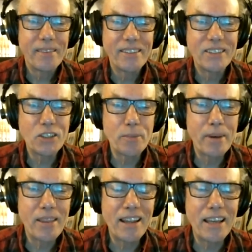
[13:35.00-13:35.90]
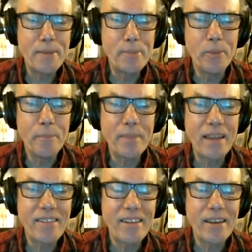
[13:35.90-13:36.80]
Judging by the label,
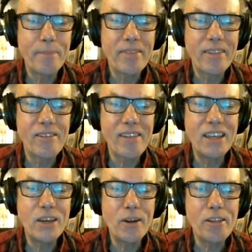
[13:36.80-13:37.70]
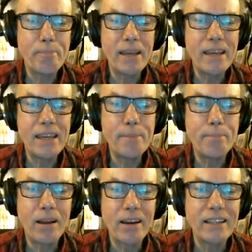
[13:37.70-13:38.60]
that's so. Is that a USB
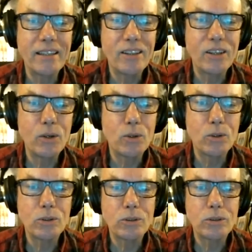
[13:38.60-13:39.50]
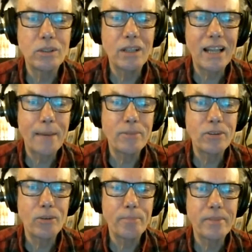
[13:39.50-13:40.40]
plug into your
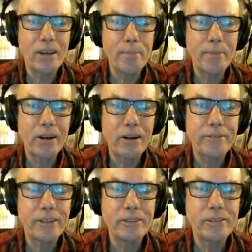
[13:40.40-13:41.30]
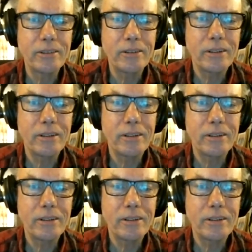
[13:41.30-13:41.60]
laptop type microphone?